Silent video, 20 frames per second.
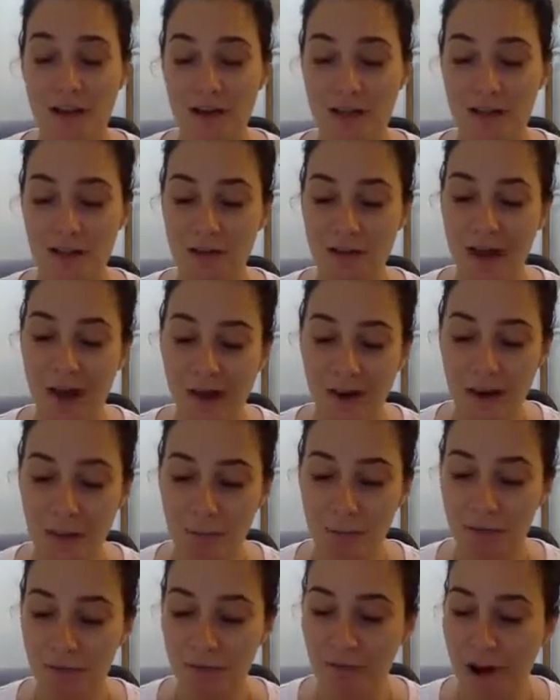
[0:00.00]
So that
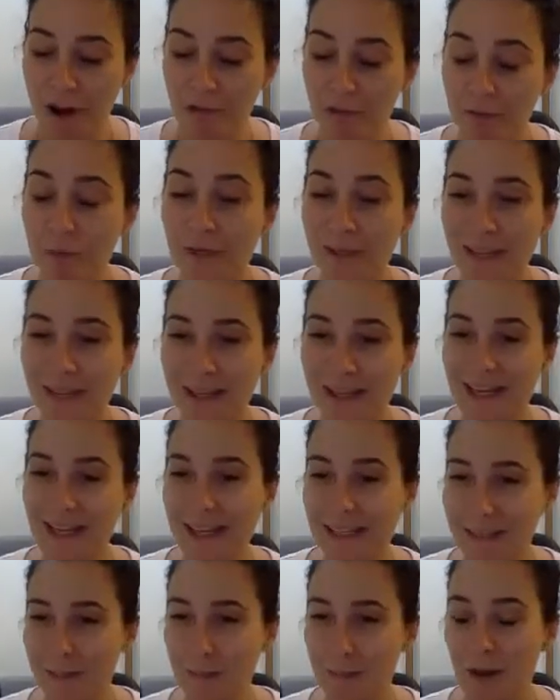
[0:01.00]
number 5 really
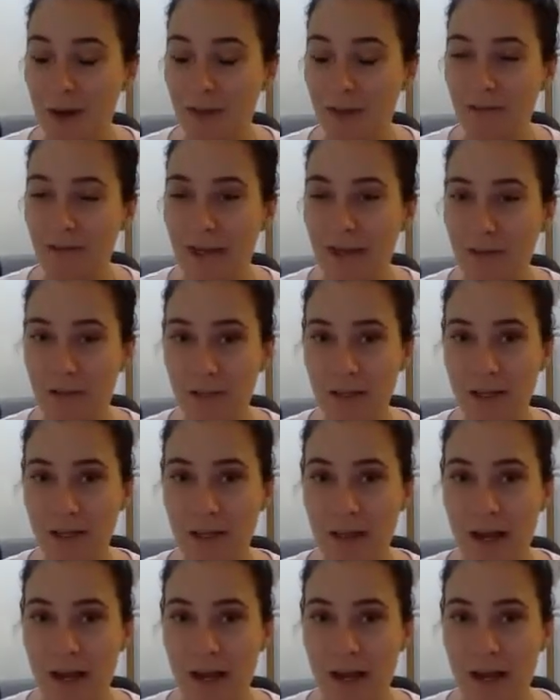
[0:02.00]
is my favorite.